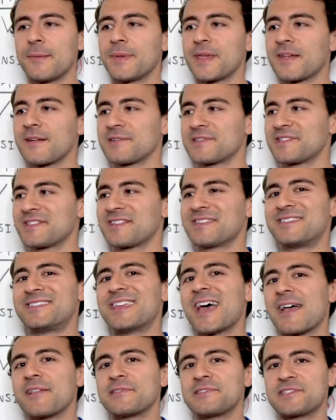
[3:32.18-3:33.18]
because the
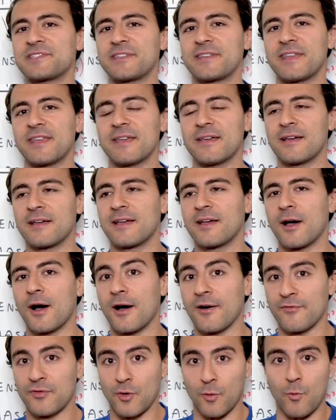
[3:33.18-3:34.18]
density
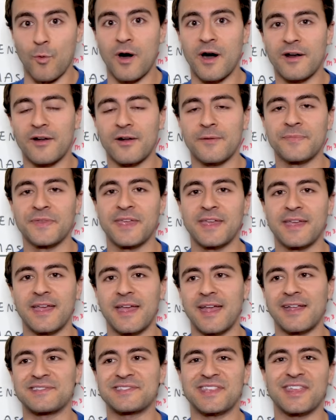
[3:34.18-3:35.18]
of the water,
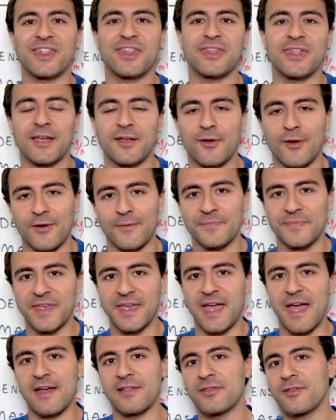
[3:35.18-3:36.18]
it's thicker,
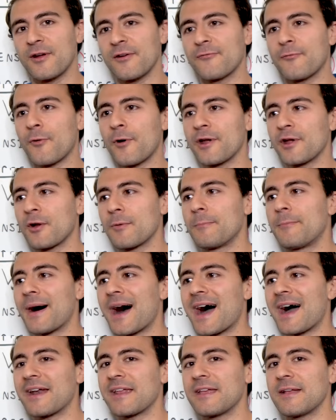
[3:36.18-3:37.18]
and therefore your
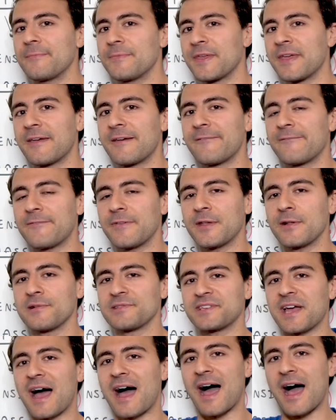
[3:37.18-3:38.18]
body
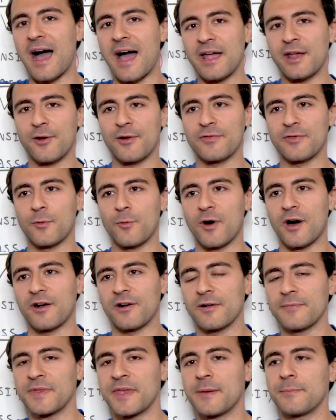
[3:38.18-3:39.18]
feels higher in the
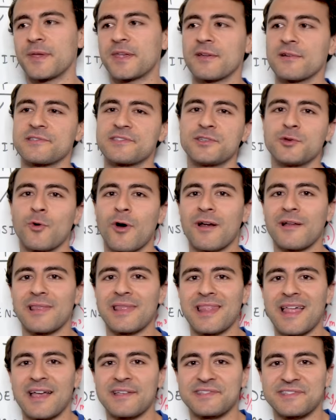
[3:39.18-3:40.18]
water because you are
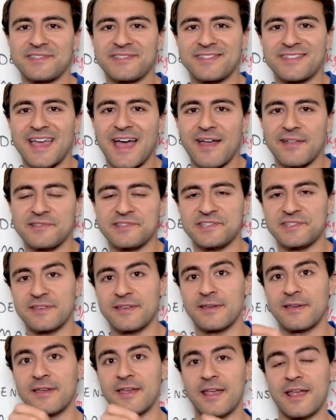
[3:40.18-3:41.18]
less dense
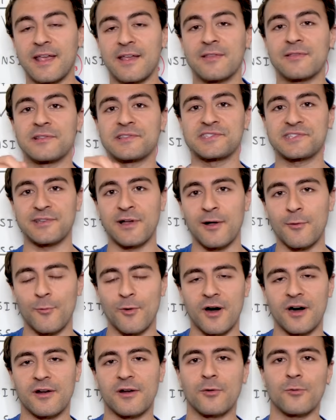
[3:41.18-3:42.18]
in the salt
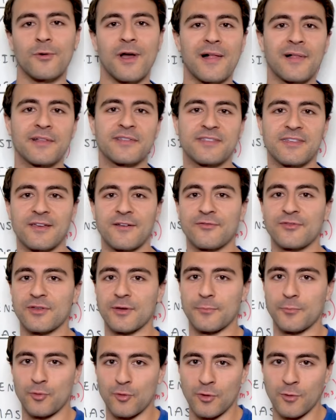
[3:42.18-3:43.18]
water relative
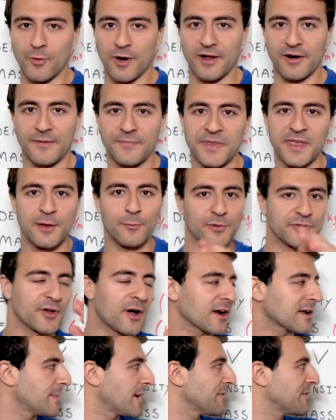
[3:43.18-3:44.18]
to pool water. We'll
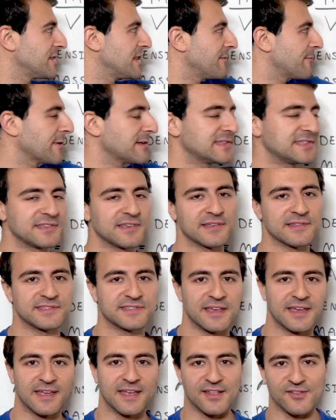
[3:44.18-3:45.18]
talk about the
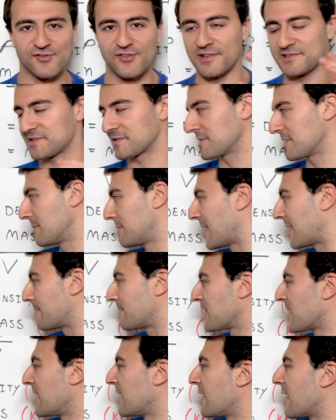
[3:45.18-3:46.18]
differences in just a little
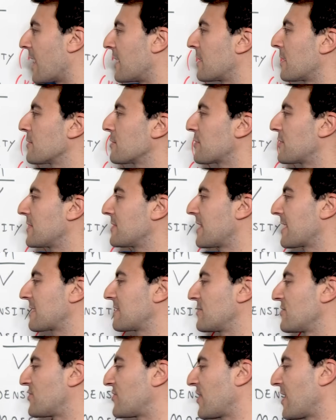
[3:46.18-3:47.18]
bit. Another thing that
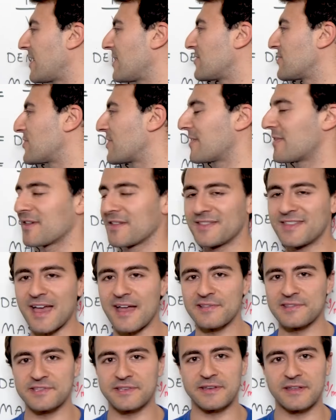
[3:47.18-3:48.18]
can change the
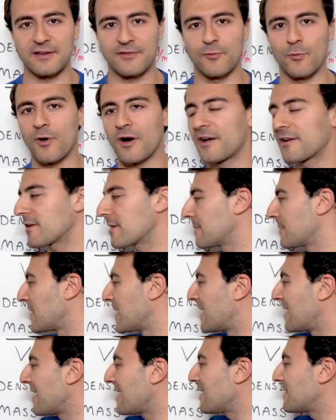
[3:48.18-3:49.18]
density of water
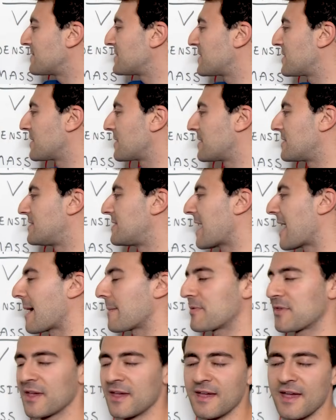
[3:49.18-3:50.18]
is the
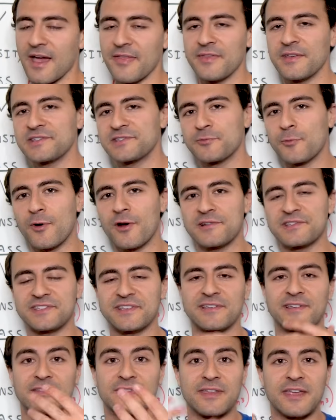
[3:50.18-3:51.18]
depth. And this works
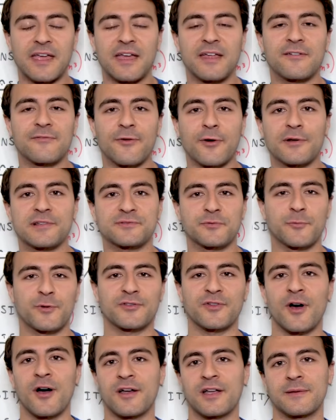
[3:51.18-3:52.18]
in the inverse when we're
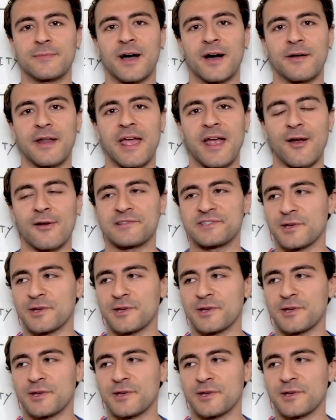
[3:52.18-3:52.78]
talking about air.